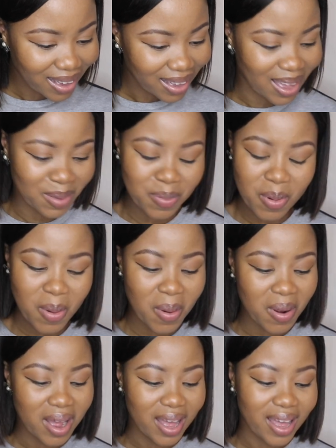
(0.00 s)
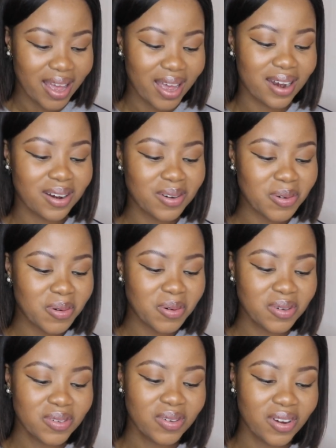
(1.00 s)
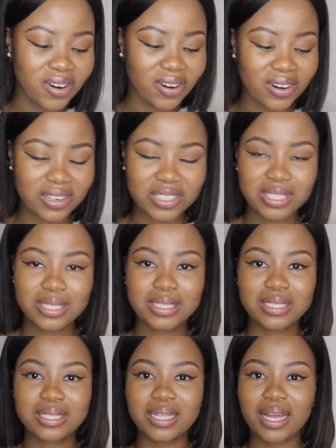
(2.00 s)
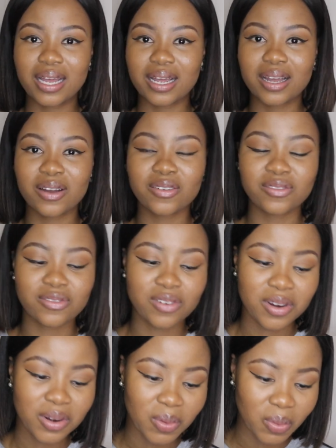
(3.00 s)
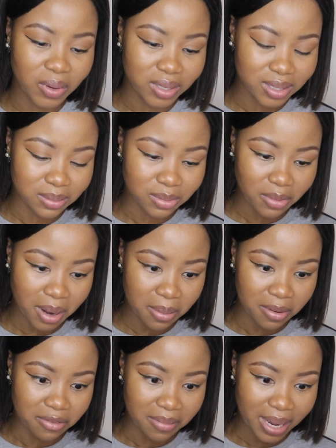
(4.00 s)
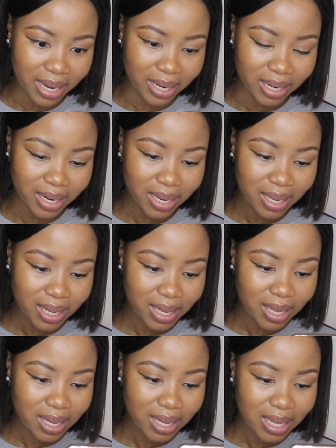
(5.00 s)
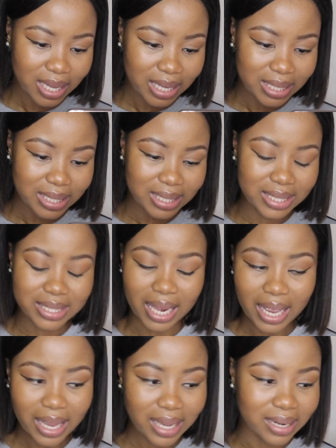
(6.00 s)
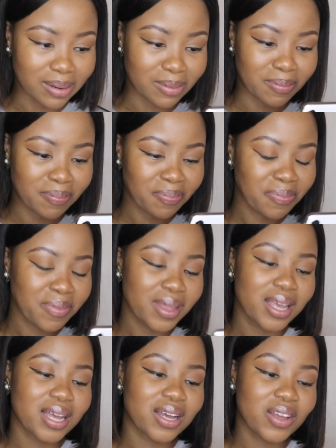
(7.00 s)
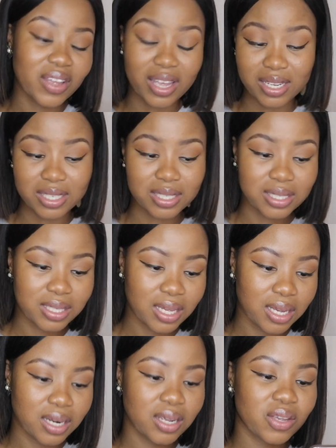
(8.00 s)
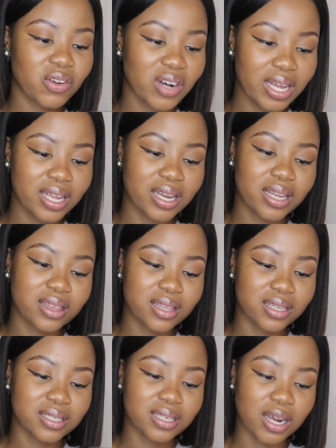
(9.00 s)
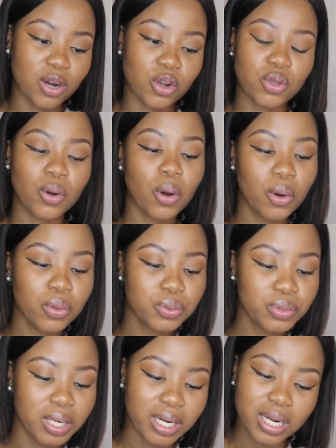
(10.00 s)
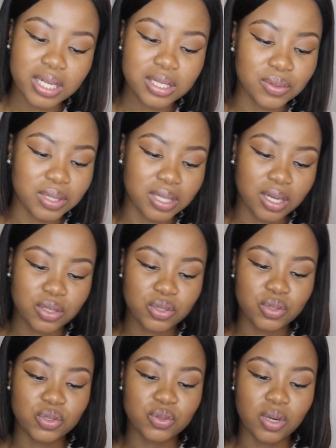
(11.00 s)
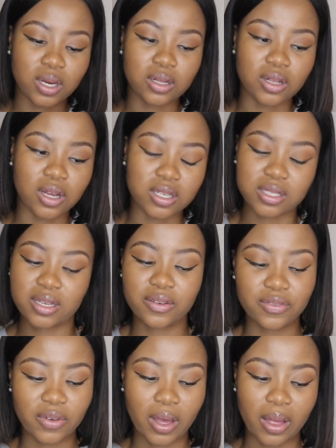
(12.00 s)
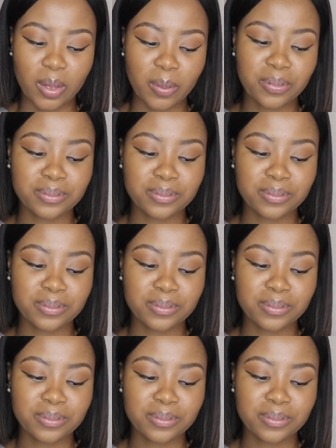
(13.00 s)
Hey, bro. And I know her. She's like a very loyal subscriber of mine. Damn. Okay, she said you like getting things done on your own, and as a result, you struggle asking for help.